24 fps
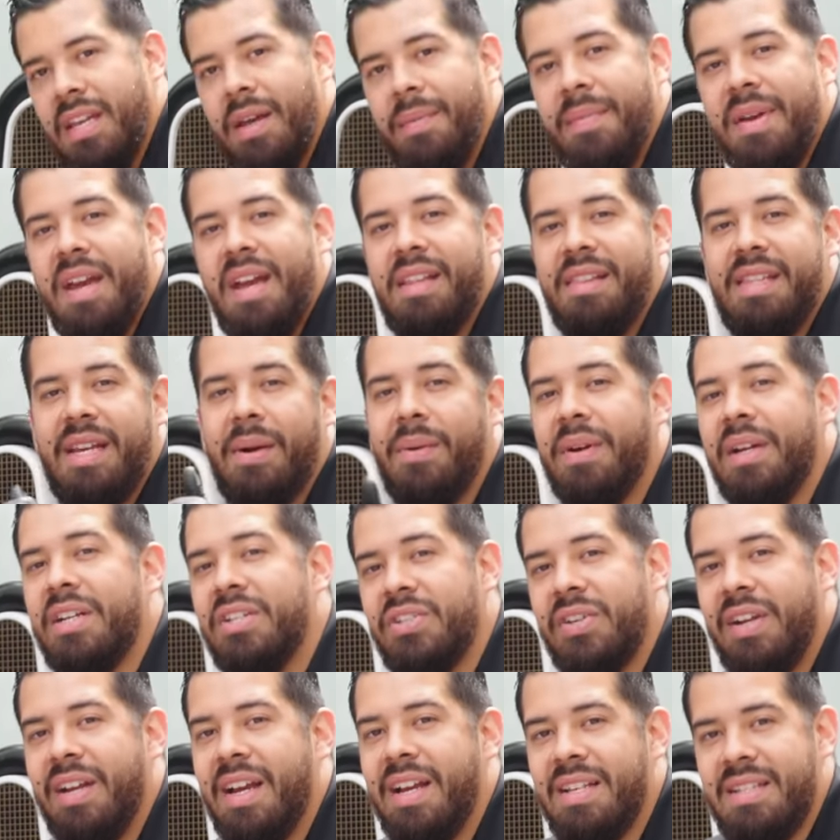them, and then we're going
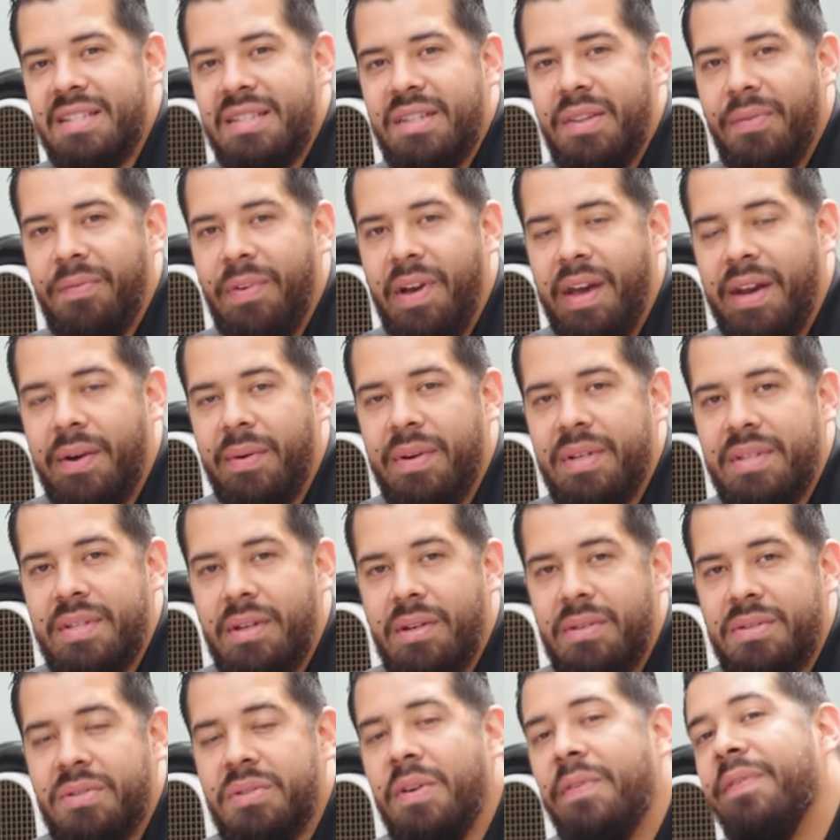to show you guys the final
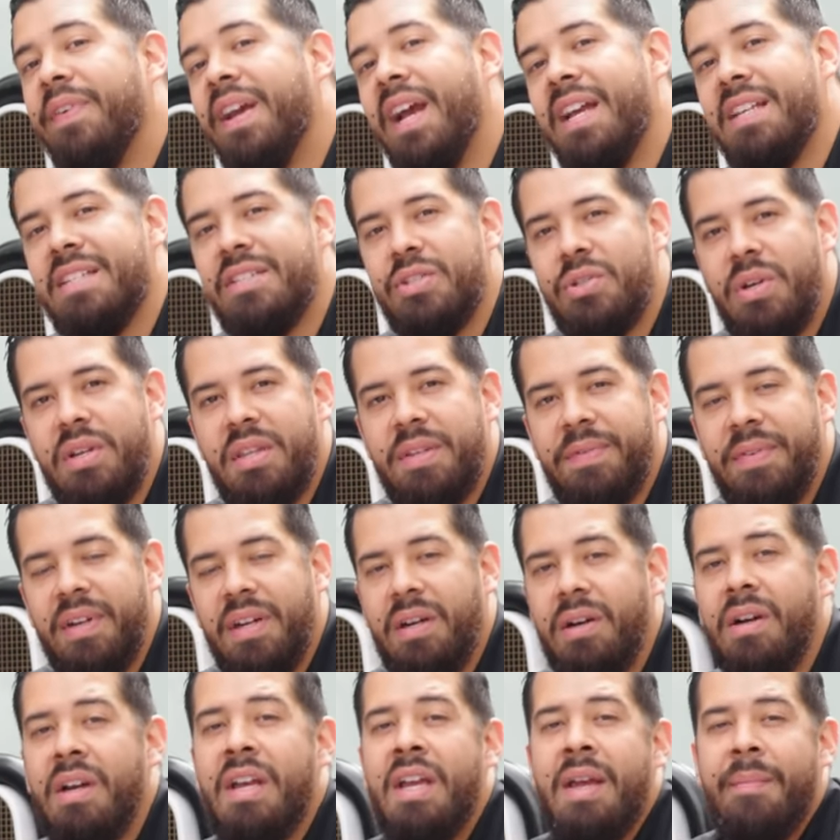results. So if you guys enjoyed this
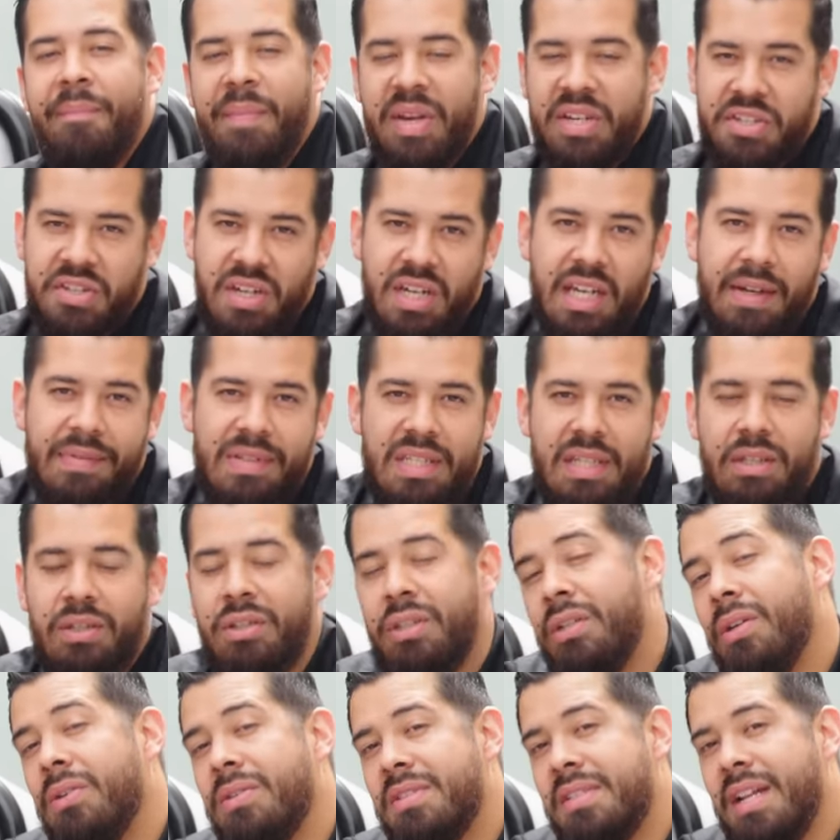video, make sure to give us a
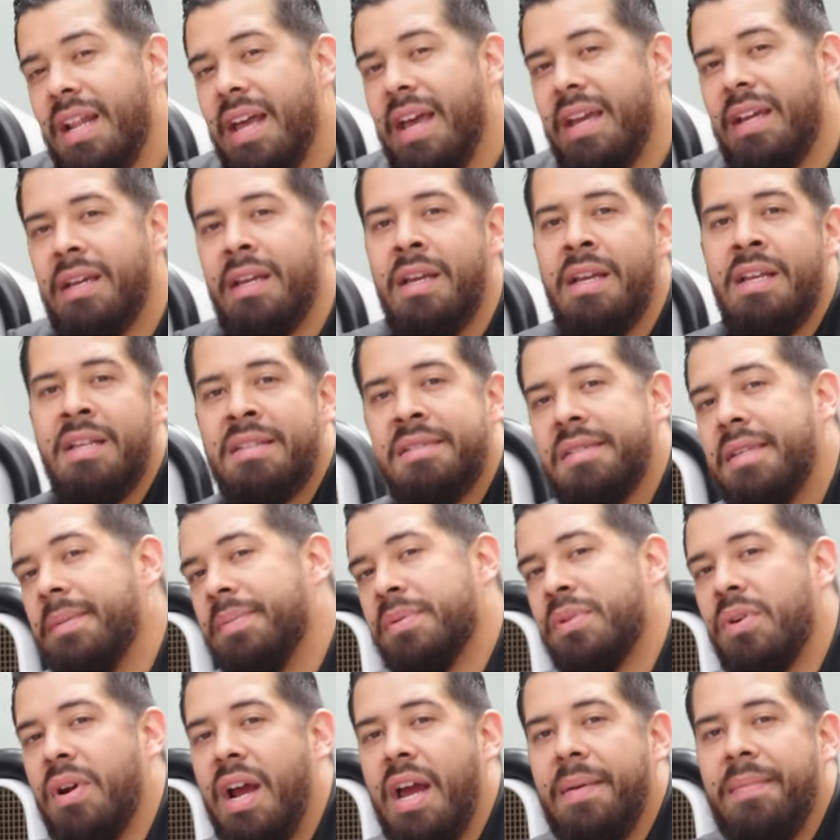huge like,
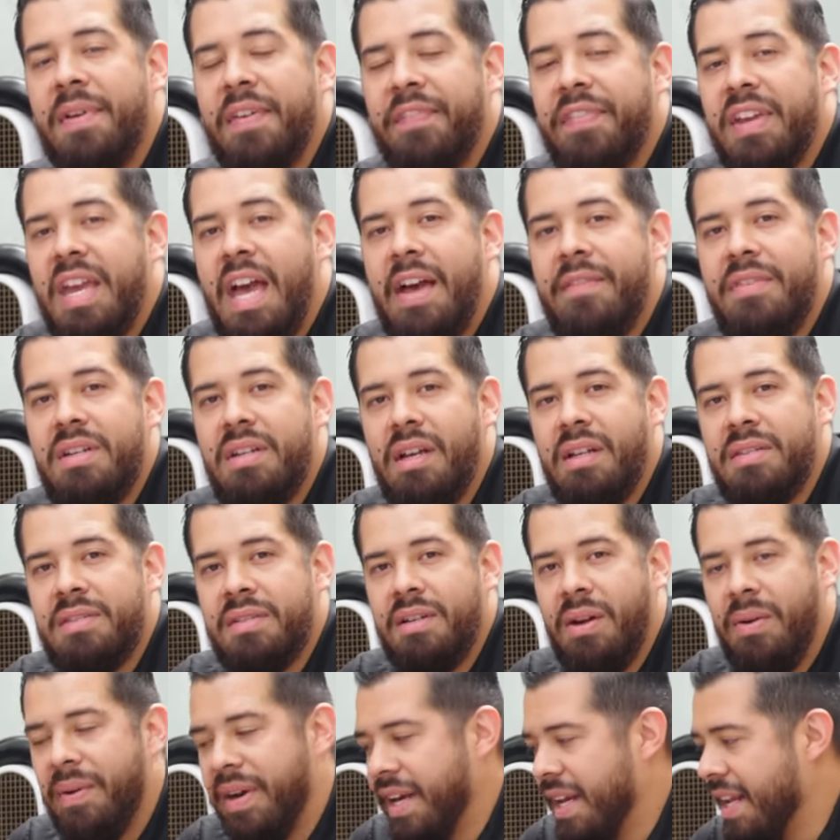subscribe if you haven't done
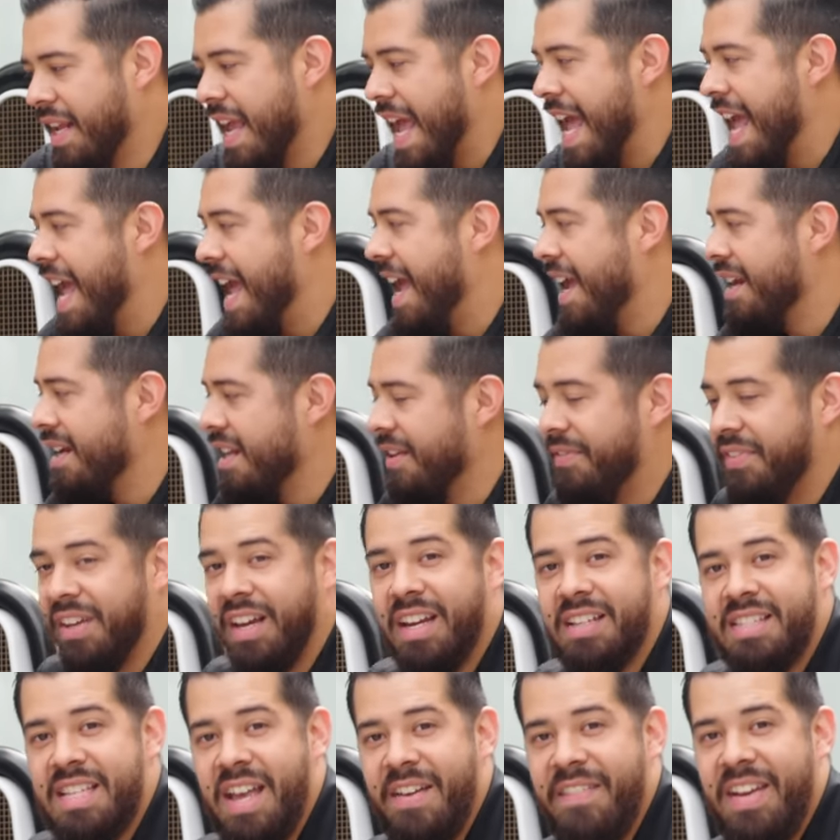so already, and if you
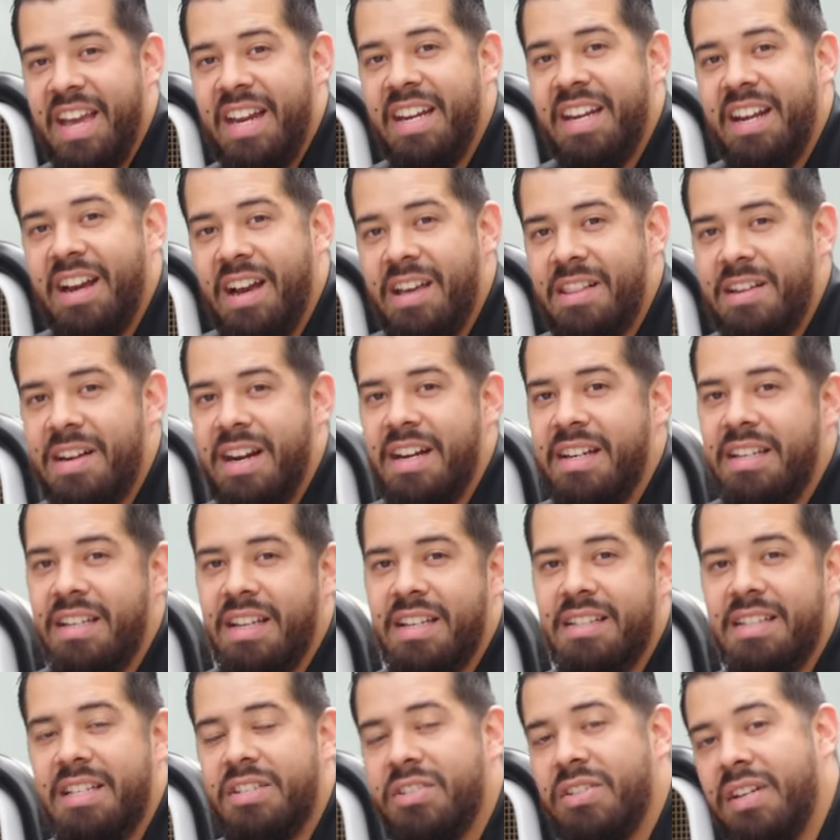guys have any other
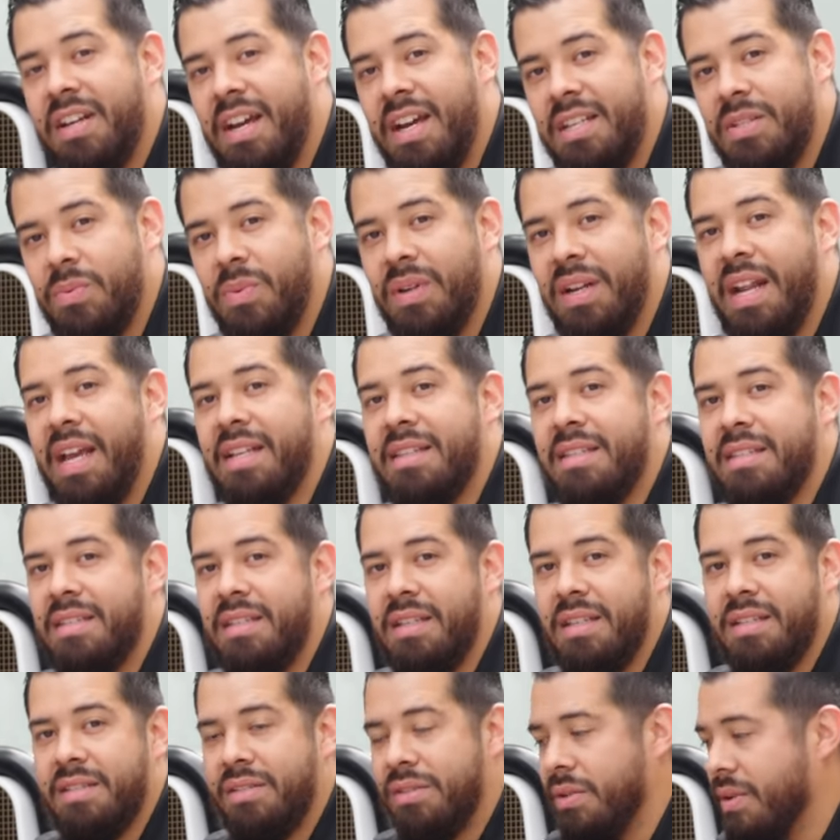ideas that you guys would like to
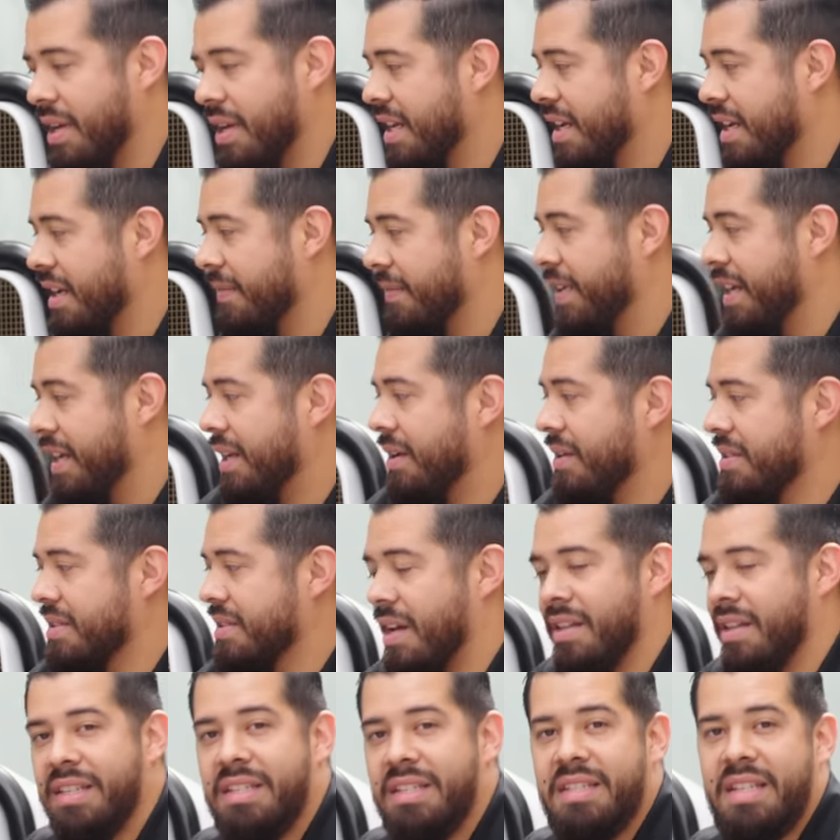see us do any videos
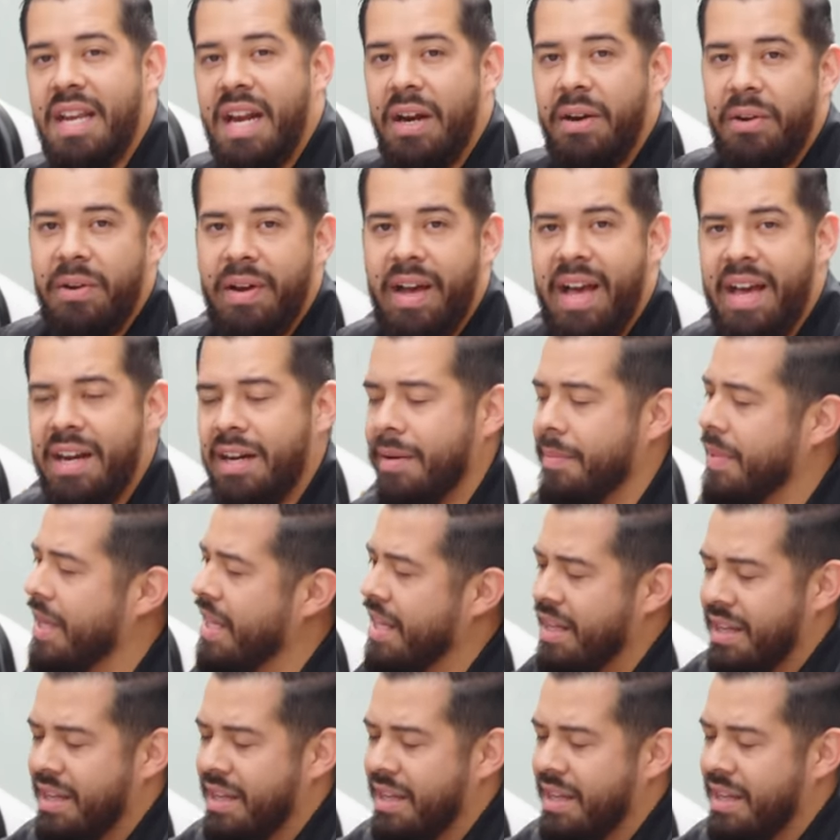on this Ariel Atom,